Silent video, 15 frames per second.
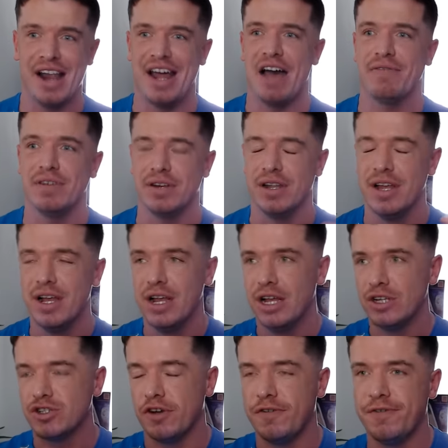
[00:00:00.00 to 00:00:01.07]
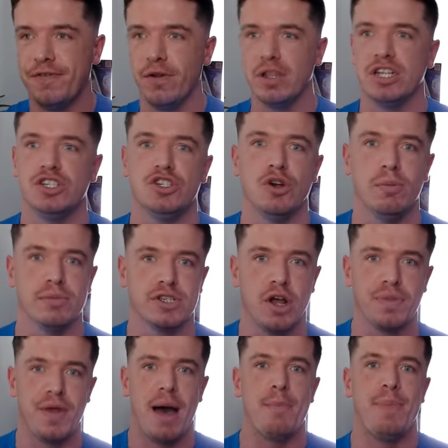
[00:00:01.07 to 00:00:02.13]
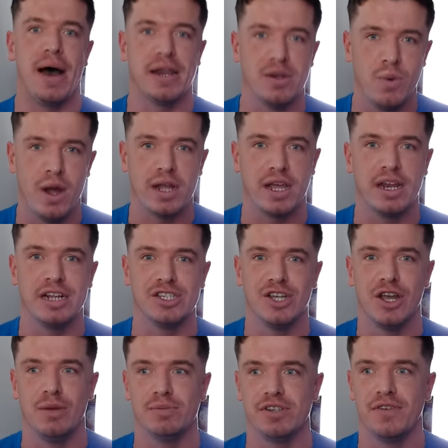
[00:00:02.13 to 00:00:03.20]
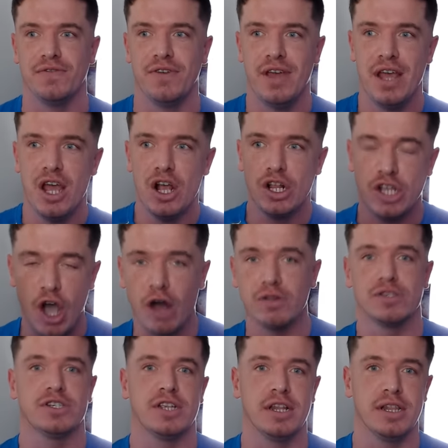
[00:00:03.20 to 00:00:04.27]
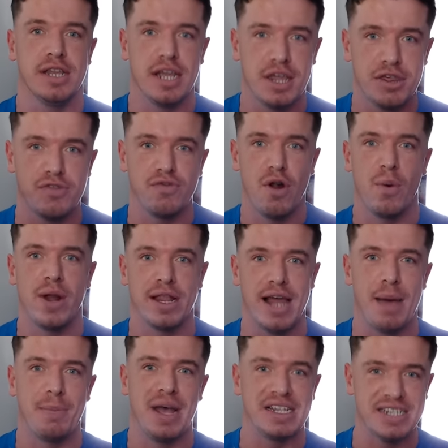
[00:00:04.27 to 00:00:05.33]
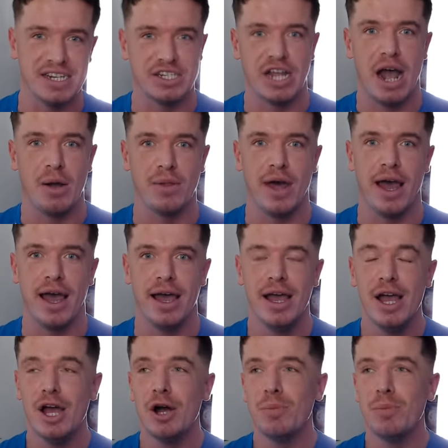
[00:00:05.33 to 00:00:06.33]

and I haven't sort of fully jumped on that bandwagon in terms of constantly throwing that message out there.